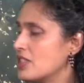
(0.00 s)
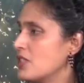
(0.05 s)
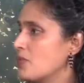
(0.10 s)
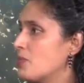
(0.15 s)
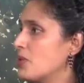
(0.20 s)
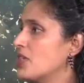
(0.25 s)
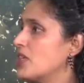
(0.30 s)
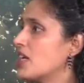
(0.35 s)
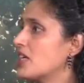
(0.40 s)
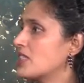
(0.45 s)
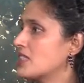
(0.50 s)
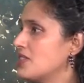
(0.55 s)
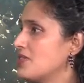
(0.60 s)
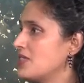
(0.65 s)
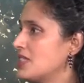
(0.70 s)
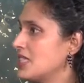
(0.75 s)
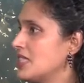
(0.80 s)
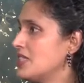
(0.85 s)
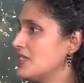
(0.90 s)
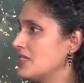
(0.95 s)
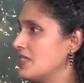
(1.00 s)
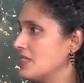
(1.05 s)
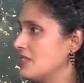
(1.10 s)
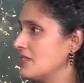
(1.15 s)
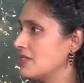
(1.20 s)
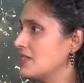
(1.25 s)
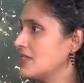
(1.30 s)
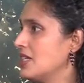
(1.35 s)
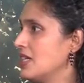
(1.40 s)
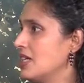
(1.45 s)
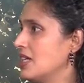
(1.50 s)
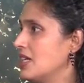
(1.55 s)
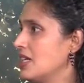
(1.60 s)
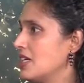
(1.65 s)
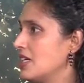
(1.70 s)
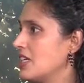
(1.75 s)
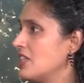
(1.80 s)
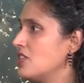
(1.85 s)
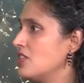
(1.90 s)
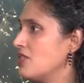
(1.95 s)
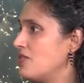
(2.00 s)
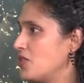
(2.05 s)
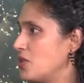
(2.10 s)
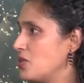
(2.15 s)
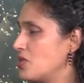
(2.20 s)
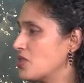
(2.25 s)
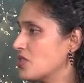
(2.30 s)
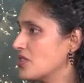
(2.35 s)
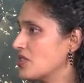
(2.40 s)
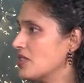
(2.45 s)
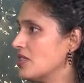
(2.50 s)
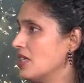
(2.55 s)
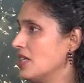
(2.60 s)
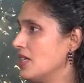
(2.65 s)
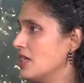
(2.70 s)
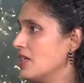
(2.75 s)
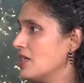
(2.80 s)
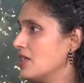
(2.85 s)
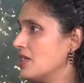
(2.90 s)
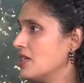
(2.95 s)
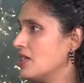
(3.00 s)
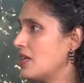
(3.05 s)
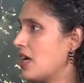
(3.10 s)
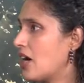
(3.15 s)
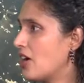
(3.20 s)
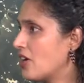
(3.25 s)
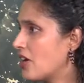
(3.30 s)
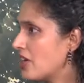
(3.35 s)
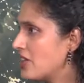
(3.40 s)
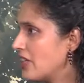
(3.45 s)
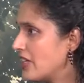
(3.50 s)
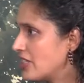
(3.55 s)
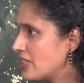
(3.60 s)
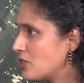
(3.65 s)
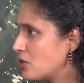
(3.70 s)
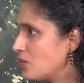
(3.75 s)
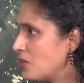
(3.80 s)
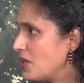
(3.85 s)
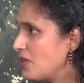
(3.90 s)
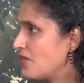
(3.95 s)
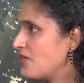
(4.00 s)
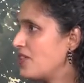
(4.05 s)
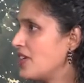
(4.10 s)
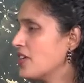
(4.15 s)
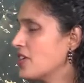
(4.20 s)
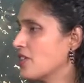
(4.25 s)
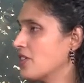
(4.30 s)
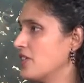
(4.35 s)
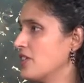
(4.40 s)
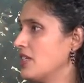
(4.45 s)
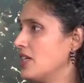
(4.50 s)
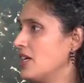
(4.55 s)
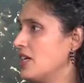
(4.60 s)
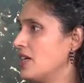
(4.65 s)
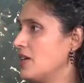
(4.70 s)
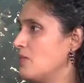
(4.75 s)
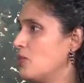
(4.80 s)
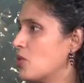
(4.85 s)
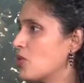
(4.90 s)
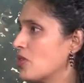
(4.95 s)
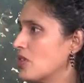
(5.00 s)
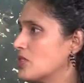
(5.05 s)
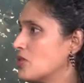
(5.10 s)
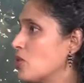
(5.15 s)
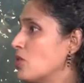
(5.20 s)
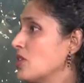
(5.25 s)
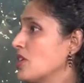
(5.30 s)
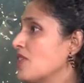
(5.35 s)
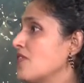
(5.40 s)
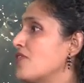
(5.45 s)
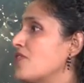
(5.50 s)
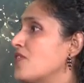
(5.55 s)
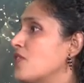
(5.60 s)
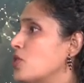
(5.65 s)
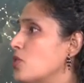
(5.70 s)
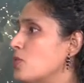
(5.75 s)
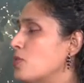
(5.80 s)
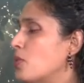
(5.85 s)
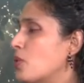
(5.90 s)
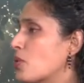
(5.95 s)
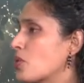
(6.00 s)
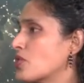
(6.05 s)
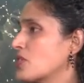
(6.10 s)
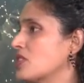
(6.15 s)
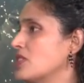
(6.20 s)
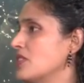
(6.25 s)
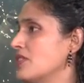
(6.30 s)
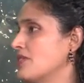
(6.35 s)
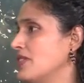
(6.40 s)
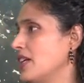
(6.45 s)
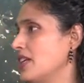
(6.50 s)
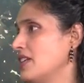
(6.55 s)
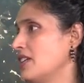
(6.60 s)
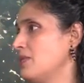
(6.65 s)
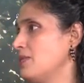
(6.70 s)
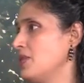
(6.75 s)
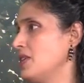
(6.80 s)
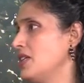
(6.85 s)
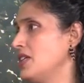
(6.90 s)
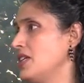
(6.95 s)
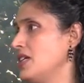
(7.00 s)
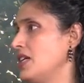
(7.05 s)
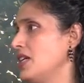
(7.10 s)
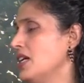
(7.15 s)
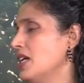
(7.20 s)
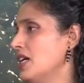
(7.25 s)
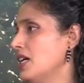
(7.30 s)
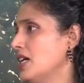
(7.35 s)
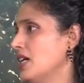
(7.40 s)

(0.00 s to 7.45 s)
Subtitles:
productive citizens in the future? Are they to be feared, or is only a few portion of that community,